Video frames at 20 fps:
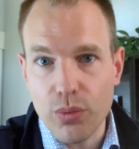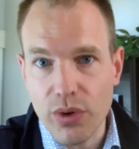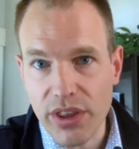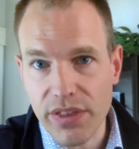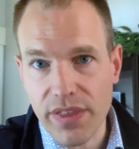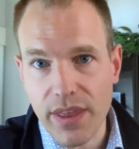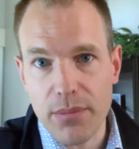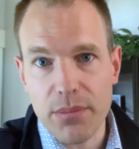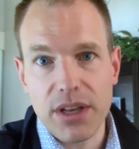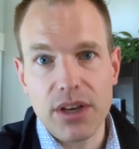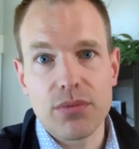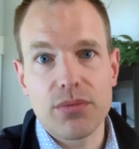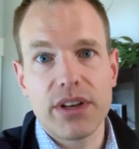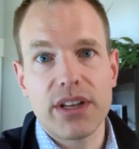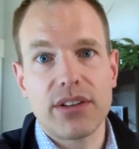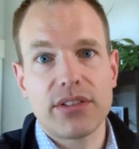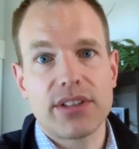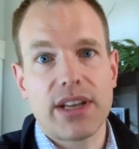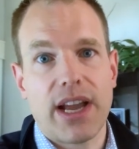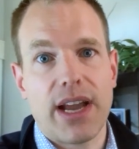with them in
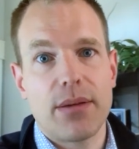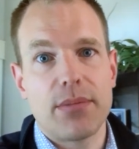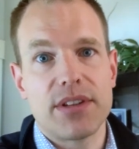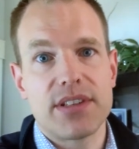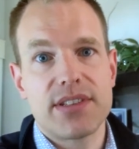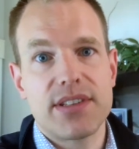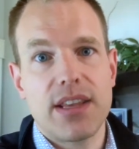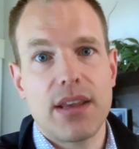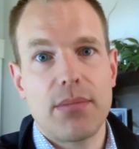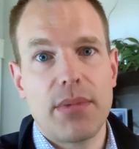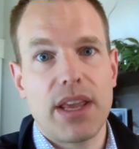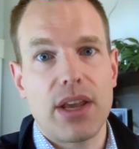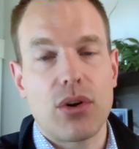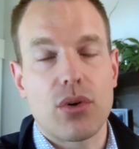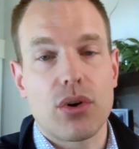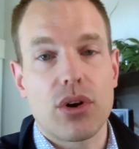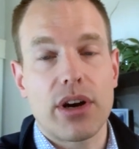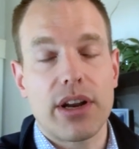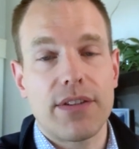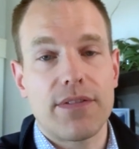real time the CMA
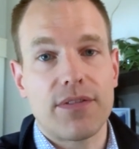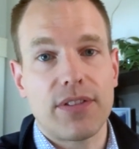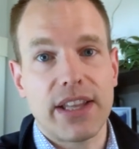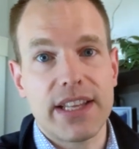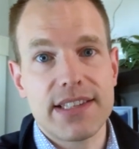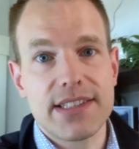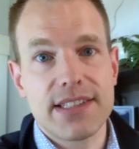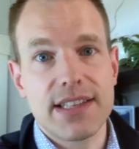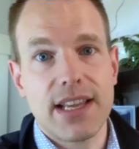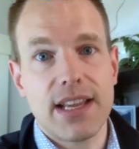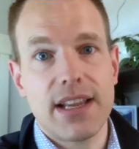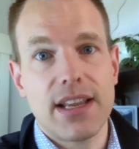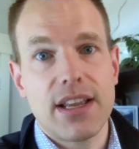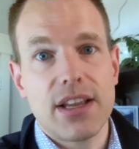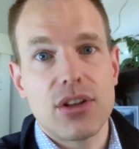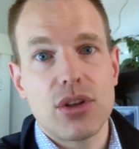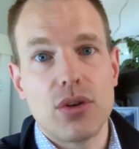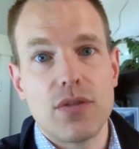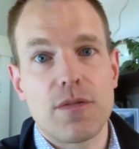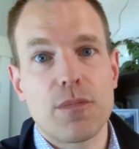or if let's say
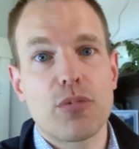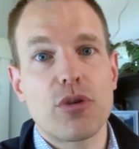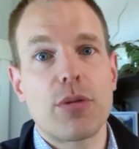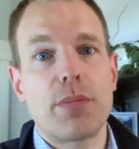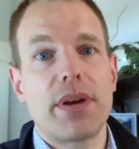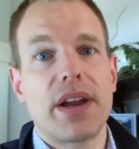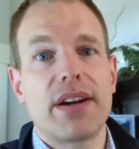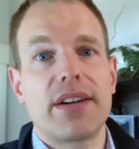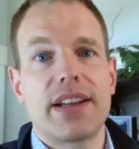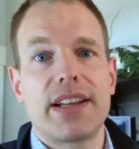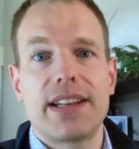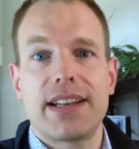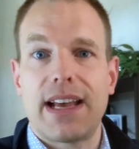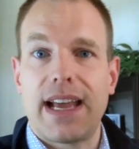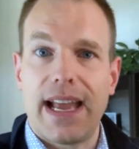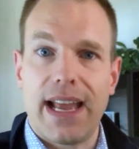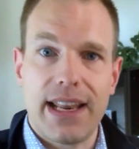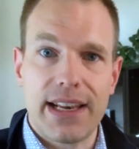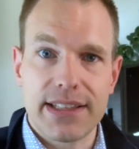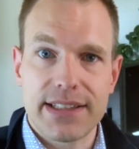you've prepared it
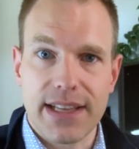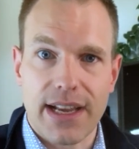ahead of